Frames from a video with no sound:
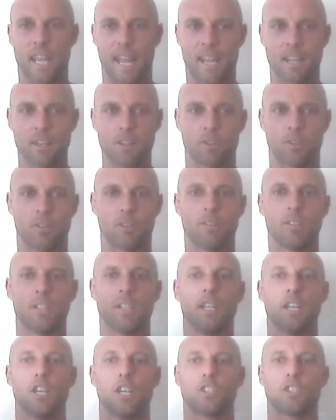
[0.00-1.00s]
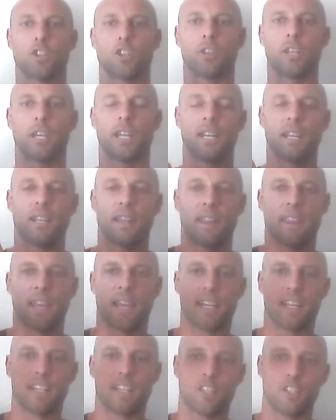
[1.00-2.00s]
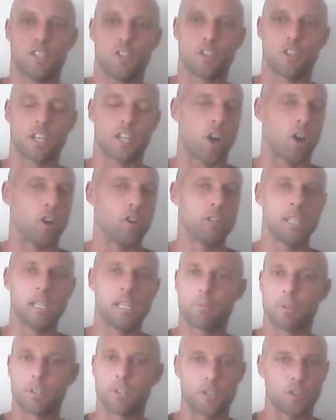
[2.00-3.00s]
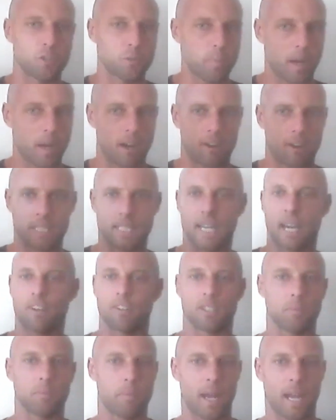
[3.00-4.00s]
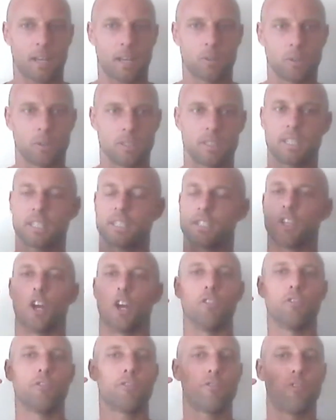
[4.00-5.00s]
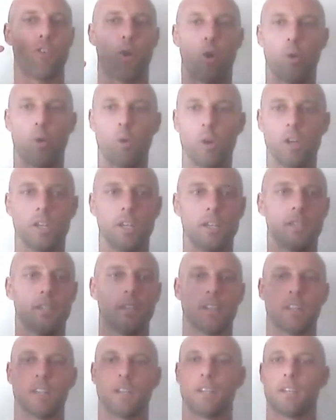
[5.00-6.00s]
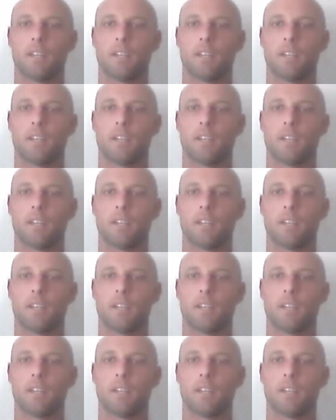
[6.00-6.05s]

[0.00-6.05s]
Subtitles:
ankle, so that you can only produce power down and backwards. There's no forward